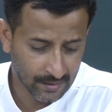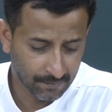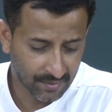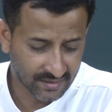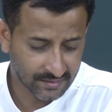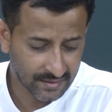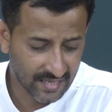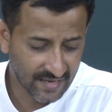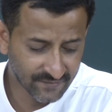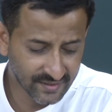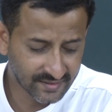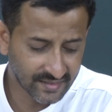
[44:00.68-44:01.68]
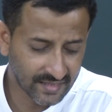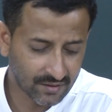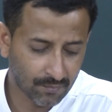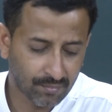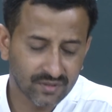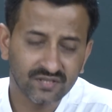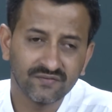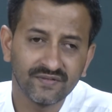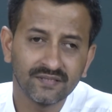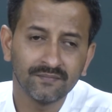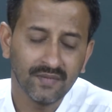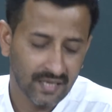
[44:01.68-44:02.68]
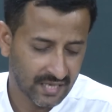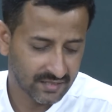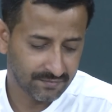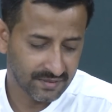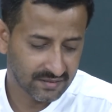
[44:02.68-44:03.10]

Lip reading: but every tenet of positivism has been